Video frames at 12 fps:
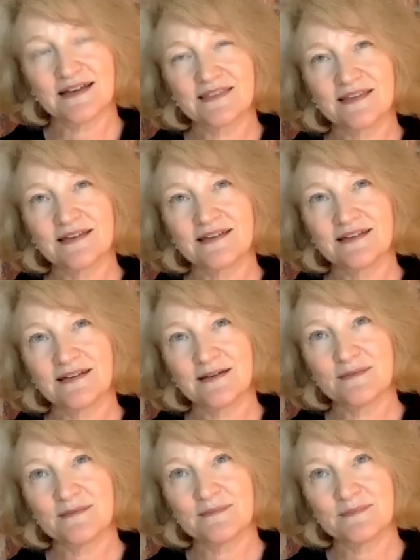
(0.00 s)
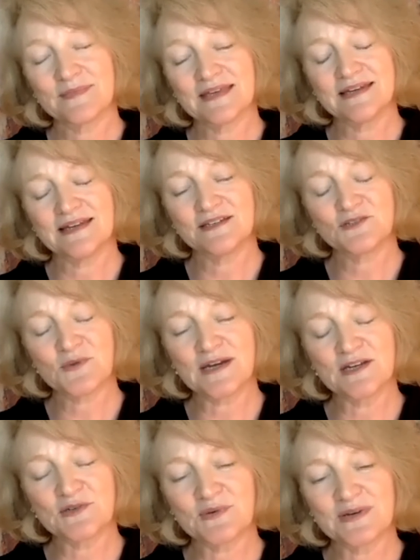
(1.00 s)
think in
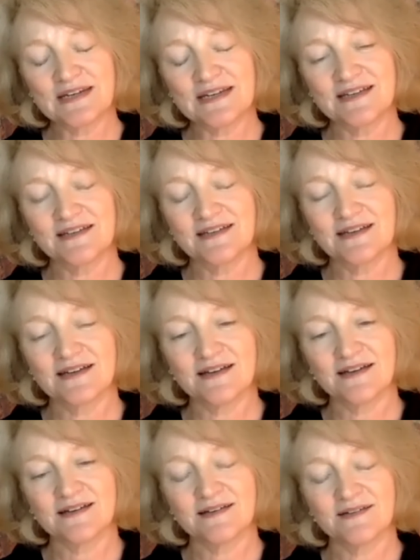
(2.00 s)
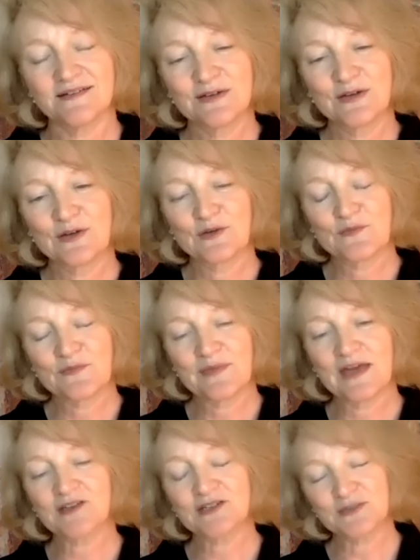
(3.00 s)
2020,
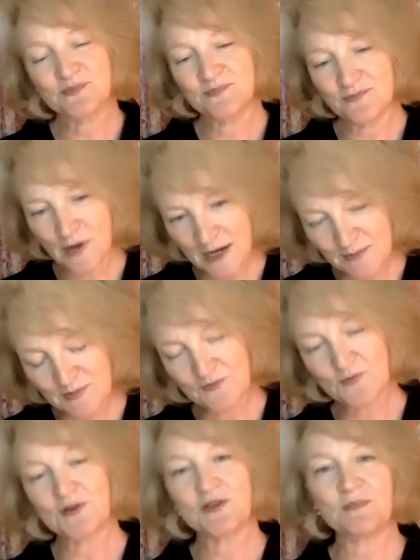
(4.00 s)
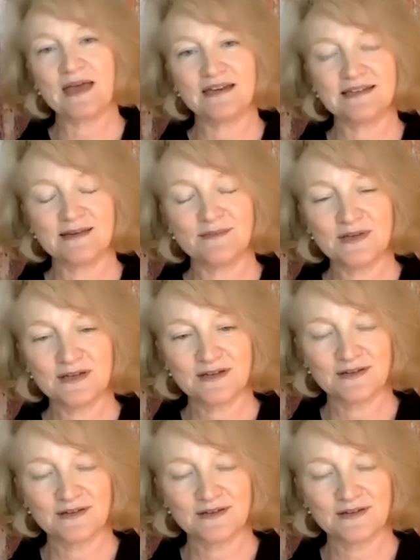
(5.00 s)
actually right before the pandemic